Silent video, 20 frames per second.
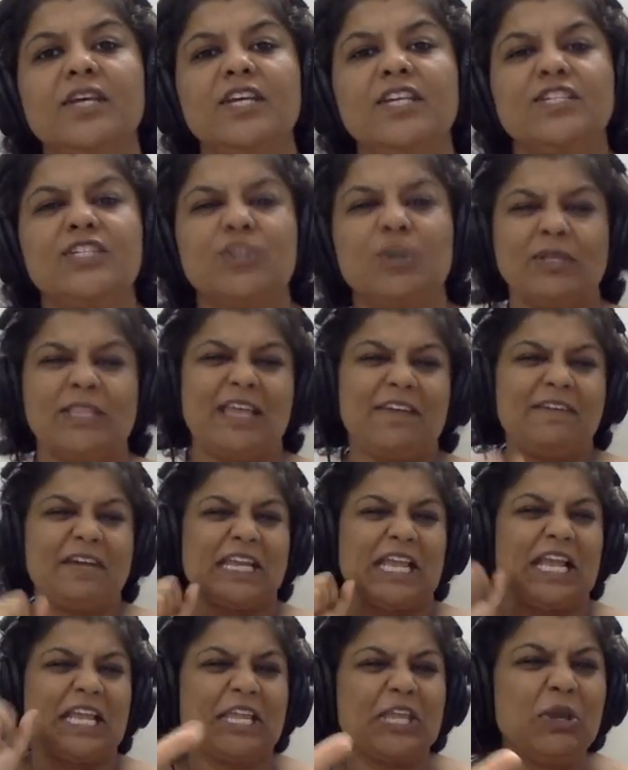So they were
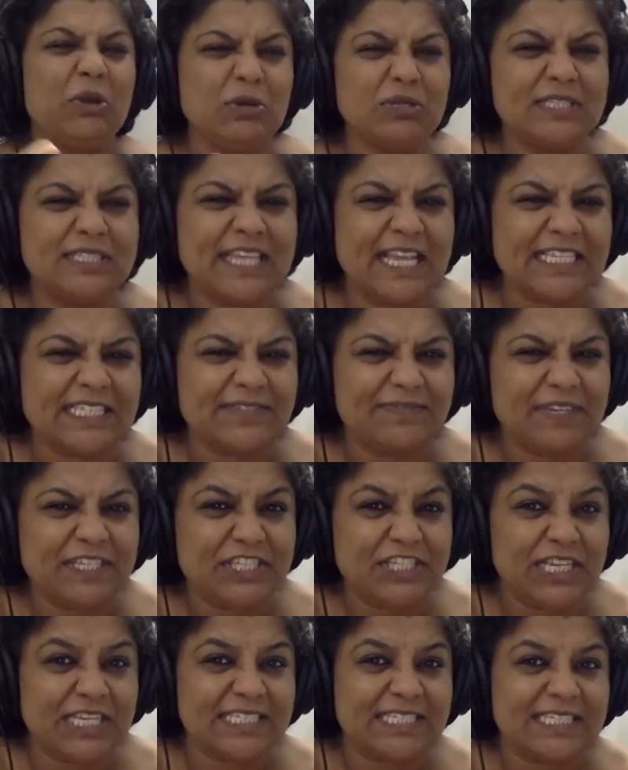accused as
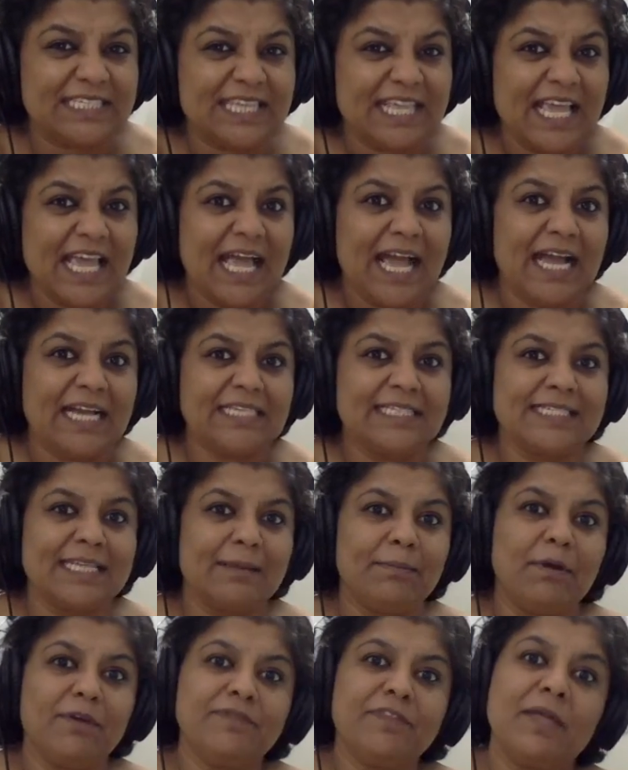witches and
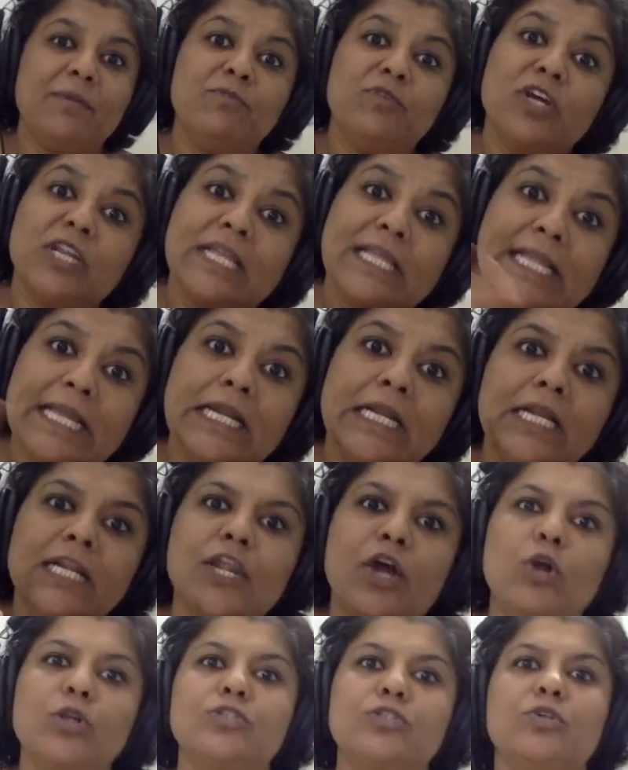some of them were killed
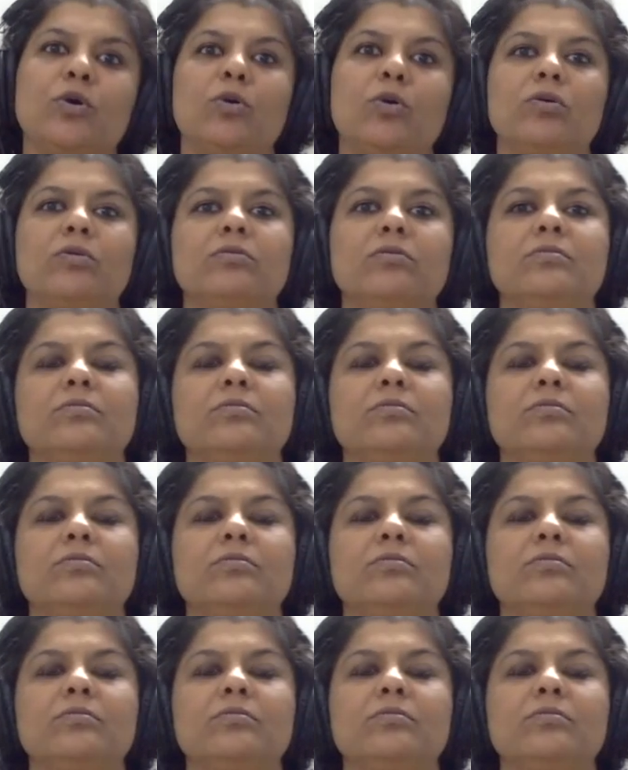also.